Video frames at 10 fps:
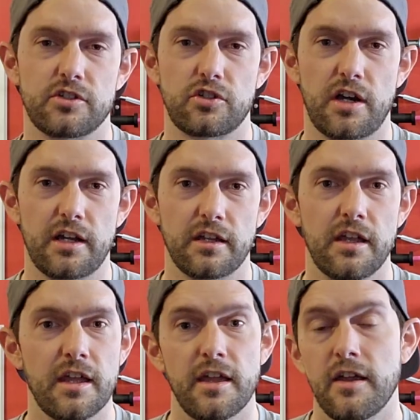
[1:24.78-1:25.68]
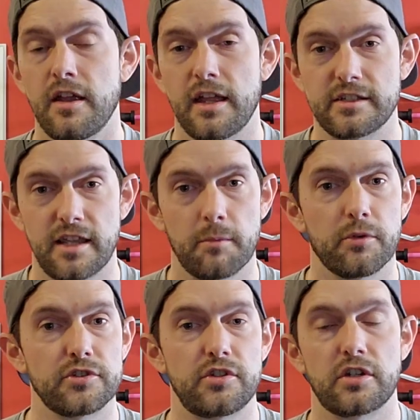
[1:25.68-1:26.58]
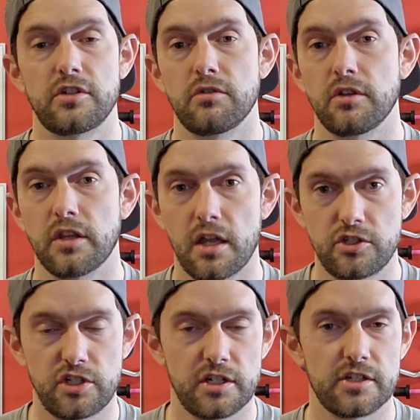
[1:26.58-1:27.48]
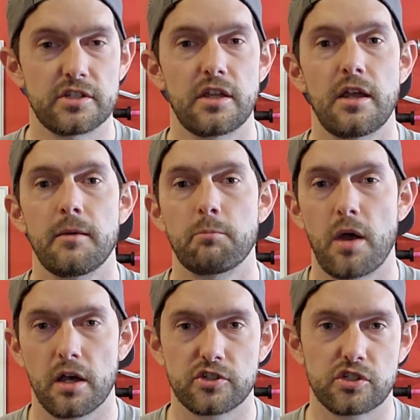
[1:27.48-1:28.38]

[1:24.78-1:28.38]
training. Examples, you could do lunges, box